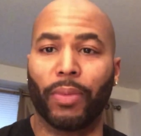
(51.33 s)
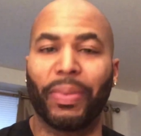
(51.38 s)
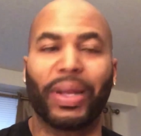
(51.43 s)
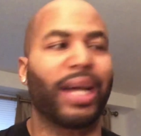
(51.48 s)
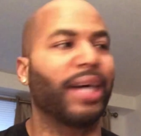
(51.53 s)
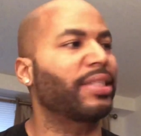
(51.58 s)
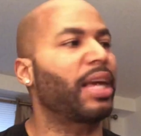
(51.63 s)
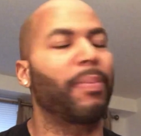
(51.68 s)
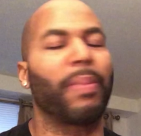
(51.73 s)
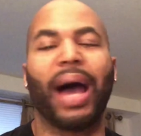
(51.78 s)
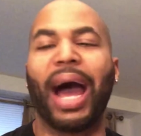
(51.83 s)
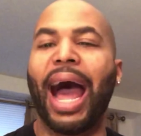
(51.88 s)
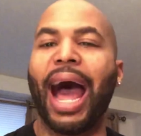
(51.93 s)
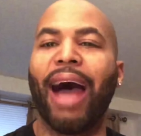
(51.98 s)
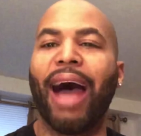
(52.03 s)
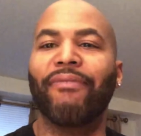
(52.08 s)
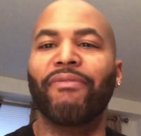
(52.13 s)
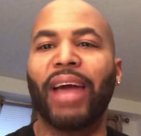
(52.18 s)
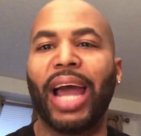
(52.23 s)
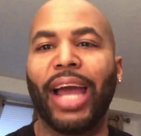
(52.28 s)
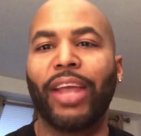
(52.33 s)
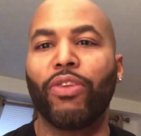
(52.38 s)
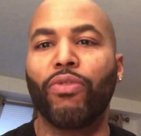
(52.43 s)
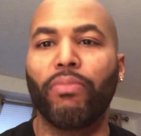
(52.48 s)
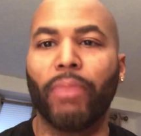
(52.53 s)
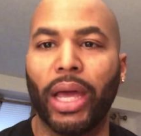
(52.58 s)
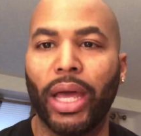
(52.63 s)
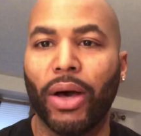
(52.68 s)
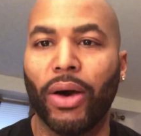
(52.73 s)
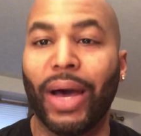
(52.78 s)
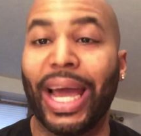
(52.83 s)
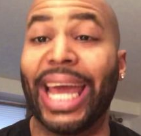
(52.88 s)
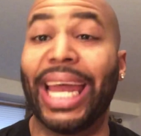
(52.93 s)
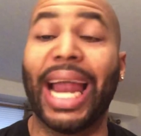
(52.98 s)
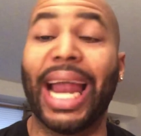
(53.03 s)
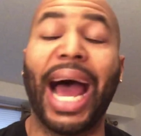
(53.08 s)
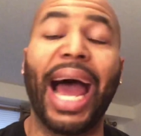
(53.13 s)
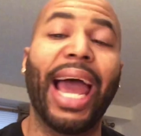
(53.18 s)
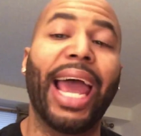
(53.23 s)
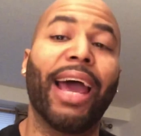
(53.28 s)
Because I'm a high value male and
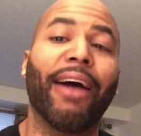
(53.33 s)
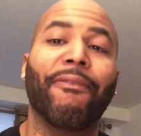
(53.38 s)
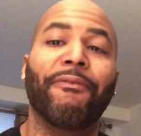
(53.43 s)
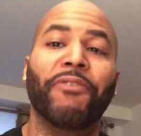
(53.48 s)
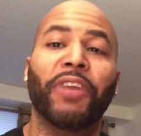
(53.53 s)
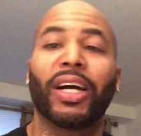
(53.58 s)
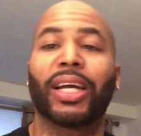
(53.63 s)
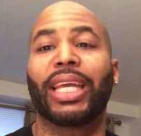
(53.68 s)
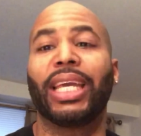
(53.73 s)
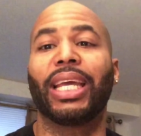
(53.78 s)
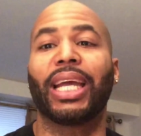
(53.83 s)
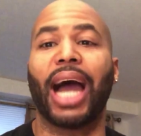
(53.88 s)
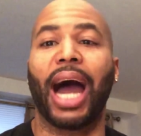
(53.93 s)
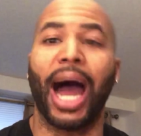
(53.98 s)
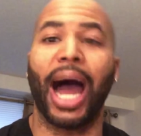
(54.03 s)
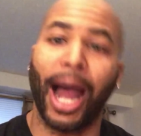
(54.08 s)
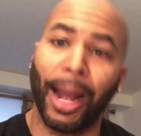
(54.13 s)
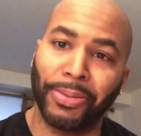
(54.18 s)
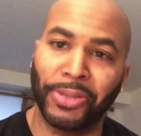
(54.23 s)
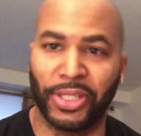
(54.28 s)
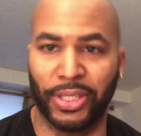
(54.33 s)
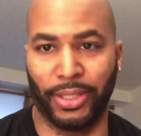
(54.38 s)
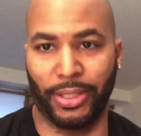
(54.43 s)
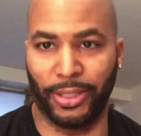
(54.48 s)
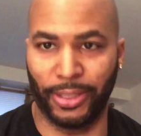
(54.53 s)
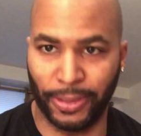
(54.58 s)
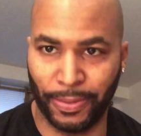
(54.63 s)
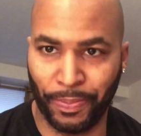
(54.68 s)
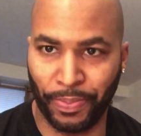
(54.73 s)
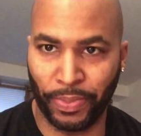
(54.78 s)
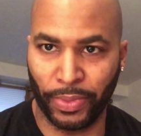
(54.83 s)
I have fucking options.